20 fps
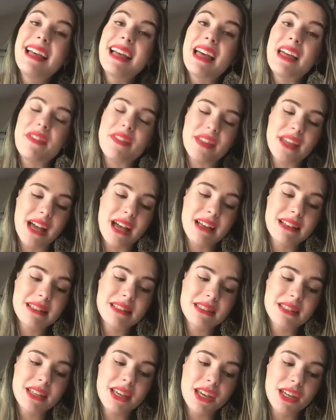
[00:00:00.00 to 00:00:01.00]
The
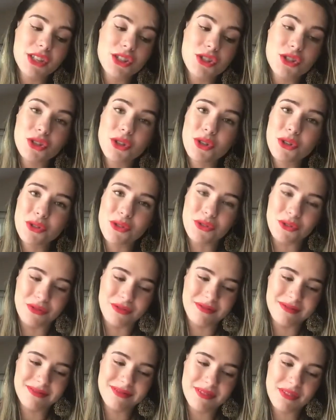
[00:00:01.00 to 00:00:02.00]
SK2
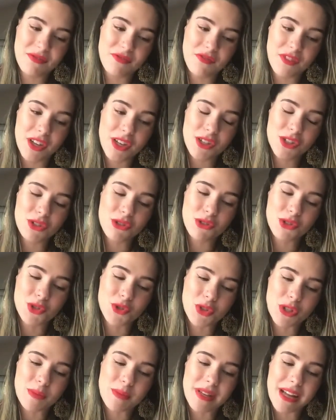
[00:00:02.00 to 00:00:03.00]
Facial
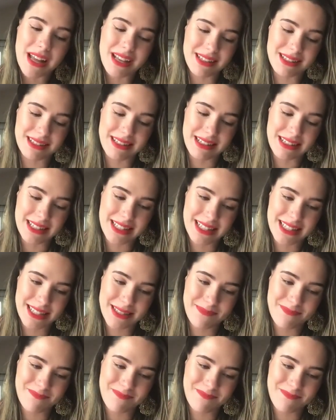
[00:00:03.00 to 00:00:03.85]
Treatment Essence.